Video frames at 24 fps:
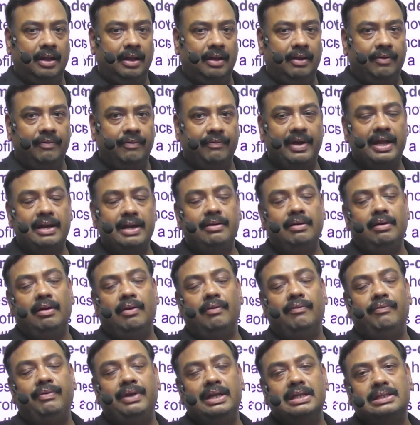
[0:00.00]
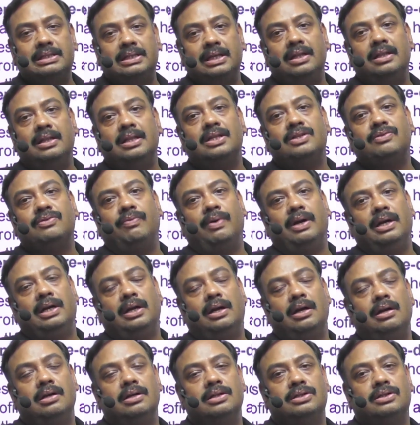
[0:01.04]
When we see this vertical
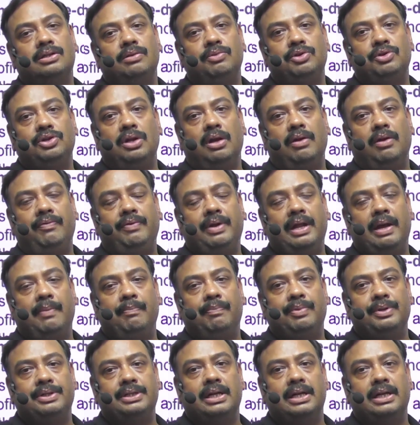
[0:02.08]
distribution of temperature,